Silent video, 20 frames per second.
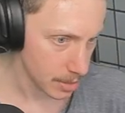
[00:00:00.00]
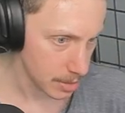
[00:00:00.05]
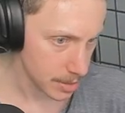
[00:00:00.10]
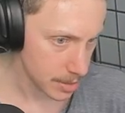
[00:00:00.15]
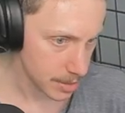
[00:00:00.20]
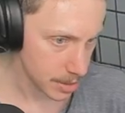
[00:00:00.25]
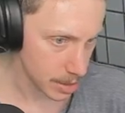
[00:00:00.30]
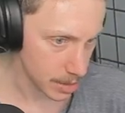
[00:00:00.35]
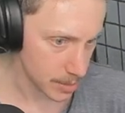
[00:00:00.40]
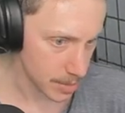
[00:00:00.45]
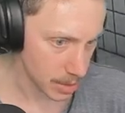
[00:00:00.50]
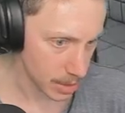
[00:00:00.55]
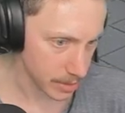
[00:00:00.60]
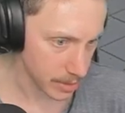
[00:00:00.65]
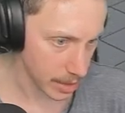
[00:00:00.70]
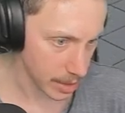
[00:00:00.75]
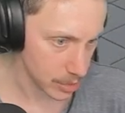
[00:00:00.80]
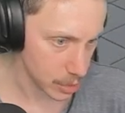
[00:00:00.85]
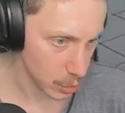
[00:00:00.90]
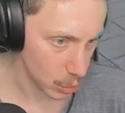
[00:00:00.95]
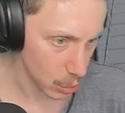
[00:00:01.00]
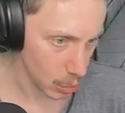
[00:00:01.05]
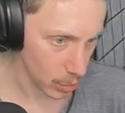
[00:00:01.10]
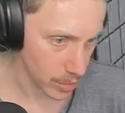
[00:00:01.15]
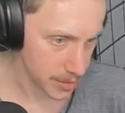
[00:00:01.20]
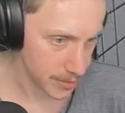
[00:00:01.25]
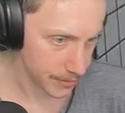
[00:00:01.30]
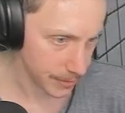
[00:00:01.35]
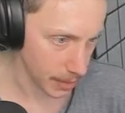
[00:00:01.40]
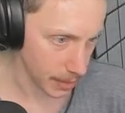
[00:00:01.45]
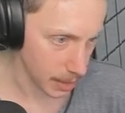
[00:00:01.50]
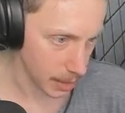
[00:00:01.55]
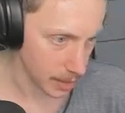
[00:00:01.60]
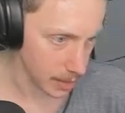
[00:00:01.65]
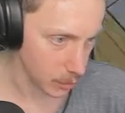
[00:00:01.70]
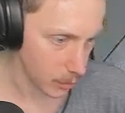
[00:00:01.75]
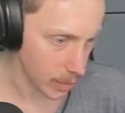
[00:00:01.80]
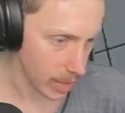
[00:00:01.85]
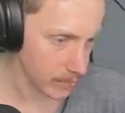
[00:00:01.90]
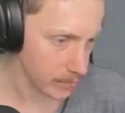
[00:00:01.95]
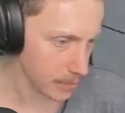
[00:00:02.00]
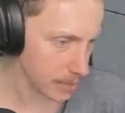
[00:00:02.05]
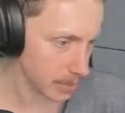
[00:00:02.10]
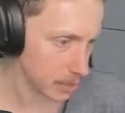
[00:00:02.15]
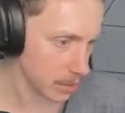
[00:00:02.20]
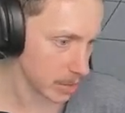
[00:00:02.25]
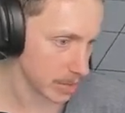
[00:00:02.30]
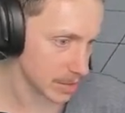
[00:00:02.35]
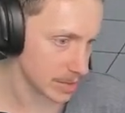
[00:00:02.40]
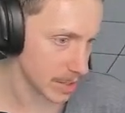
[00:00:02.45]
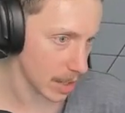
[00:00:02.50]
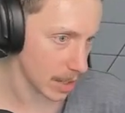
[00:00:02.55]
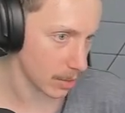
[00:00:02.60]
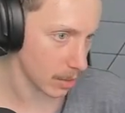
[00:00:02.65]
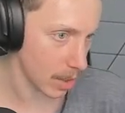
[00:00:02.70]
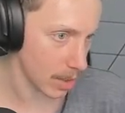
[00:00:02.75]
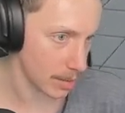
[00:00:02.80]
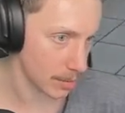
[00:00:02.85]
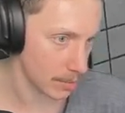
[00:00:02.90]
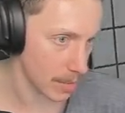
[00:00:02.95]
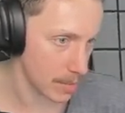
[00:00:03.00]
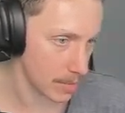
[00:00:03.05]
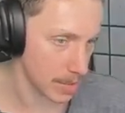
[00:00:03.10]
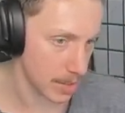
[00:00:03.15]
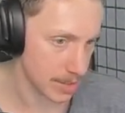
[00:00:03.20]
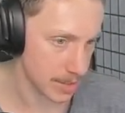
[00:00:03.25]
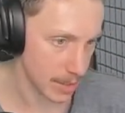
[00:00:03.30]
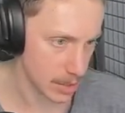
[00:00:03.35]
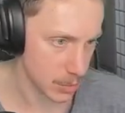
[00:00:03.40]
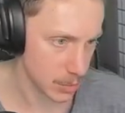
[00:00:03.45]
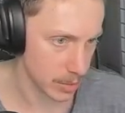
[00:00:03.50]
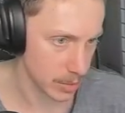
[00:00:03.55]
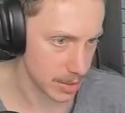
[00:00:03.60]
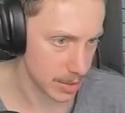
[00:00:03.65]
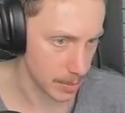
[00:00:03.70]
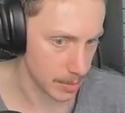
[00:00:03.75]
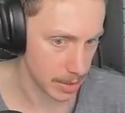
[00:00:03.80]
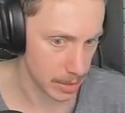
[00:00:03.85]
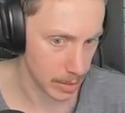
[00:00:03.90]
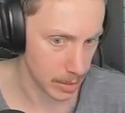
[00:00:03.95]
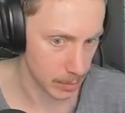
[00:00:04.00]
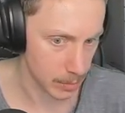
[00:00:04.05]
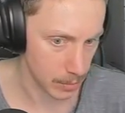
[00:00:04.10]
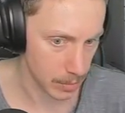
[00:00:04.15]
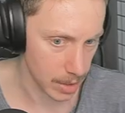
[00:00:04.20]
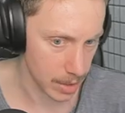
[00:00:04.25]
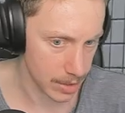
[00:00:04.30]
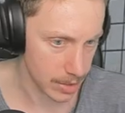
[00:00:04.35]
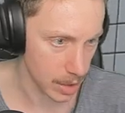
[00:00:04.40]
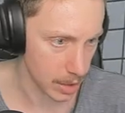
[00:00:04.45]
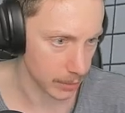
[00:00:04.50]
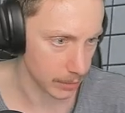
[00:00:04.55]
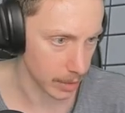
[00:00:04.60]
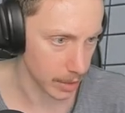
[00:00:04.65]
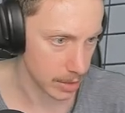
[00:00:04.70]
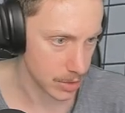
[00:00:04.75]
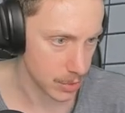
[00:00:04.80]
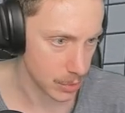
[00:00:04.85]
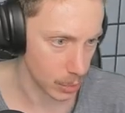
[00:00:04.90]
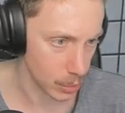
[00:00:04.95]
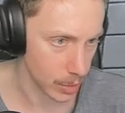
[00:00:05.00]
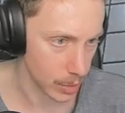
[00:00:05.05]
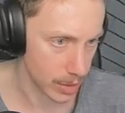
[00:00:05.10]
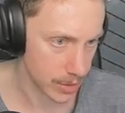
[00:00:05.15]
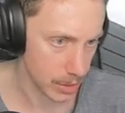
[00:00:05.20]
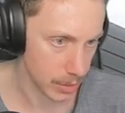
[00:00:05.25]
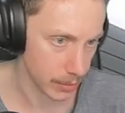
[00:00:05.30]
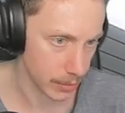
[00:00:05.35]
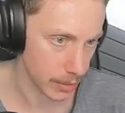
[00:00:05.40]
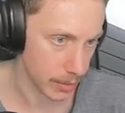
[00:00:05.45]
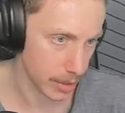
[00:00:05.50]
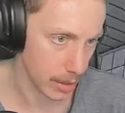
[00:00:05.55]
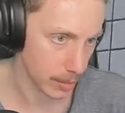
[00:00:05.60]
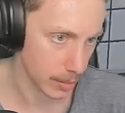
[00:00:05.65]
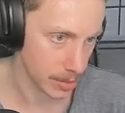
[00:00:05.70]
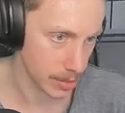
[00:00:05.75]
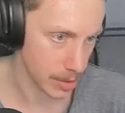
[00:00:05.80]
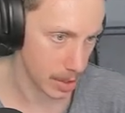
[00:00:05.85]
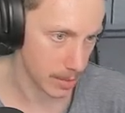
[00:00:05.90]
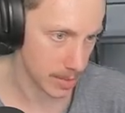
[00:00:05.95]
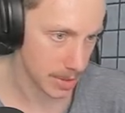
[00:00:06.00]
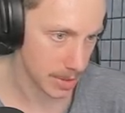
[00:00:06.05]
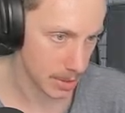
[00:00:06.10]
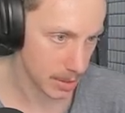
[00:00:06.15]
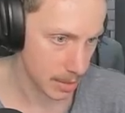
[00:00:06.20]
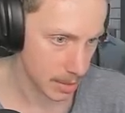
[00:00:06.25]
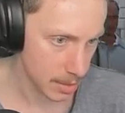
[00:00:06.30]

Seems like that door is fine. We haven't been looking down either. Maybe that's actually something that has kind of like screwed us over a couple of times.